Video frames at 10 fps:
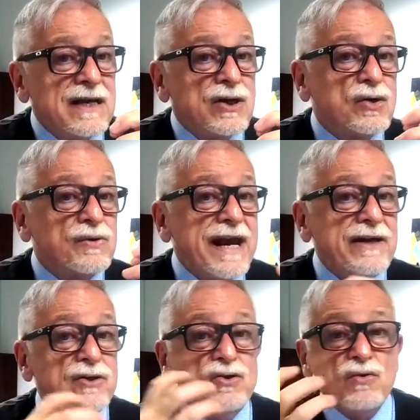
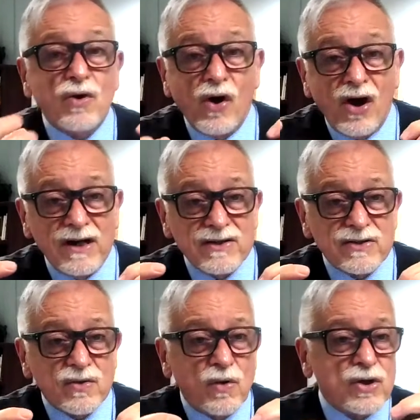create new
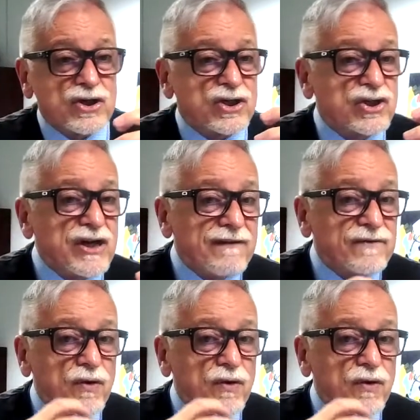cause or shift